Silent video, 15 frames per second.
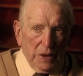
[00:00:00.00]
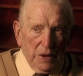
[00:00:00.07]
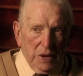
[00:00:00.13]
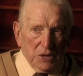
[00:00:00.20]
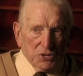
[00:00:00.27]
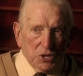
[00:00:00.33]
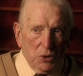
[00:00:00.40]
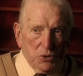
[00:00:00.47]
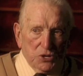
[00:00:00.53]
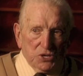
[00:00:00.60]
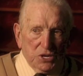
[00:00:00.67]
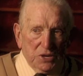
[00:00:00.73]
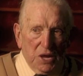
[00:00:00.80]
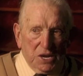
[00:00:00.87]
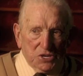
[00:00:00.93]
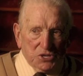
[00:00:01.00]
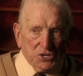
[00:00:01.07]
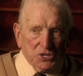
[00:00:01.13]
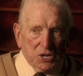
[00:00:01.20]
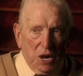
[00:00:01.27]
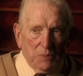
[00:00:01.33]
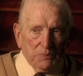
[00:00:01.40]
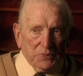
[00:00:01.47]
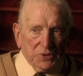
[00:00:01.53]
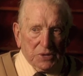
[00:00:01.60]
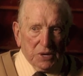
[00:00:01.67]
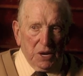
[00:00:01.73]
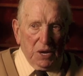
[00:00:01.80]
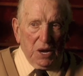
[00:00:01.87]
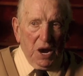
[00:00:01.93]
So you see, that stopped
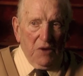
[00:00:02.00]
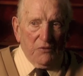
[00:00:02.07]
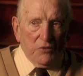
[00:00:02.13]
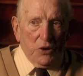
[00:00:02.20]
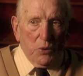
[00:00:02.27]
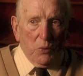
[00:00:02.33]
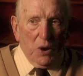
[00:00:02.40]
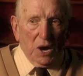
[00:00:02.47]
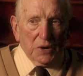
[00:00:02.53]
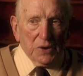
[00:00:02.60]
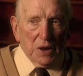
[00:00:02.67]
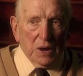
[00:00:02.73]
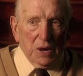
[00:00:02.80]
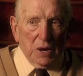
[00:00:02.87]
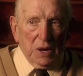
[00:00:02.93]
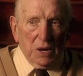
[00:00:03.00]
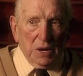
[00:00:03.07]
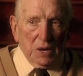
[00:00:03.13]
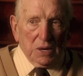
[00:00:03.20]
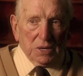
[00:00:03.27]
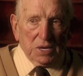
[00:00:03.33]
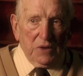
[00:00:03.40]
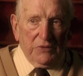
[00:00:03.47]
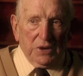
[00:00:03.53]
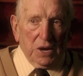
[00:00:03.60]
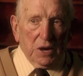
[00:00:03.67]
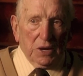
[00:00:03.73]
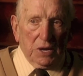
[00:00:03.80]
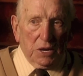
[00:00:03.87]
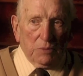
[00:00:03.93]
everyone giving
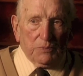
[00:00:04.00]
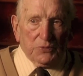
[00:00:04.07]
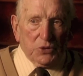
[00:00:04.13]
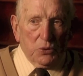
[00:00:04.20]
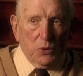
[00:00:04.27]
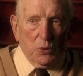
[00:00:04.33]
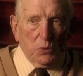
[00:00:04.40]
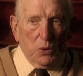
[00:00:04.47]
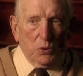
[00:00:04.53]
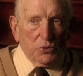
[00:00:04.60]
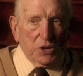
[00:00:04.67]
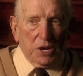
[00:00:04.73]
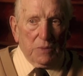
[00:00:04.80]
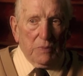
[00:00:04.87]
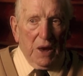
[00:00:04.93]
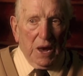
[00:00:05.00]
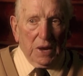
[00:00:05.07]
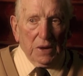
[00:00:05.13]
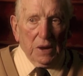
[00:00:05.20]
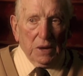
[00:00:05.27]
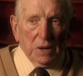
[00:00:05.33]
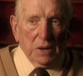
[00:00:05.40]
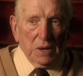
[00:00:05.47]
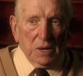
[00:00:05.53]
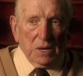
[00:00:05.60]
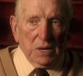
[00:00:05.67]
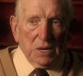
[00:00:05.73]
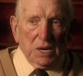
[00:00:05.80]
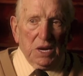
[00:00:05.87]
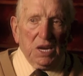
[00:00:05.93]
a help to a wounded man,
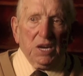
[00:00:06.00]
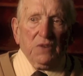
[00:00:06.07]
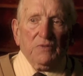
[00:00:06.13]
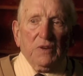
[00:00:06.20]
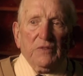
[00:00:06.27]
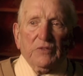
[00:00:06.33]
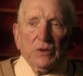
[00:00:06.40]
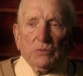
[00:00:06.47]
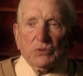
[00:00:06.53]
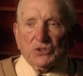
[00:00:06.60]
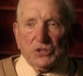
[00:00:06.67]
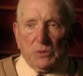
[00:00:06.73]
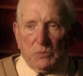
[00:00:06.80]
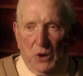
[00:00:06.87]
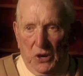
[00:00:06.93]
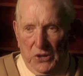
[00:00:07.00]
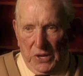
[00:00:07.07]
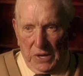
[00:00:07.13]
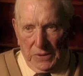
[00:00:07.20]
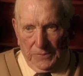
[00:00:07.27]
even if it was your brother.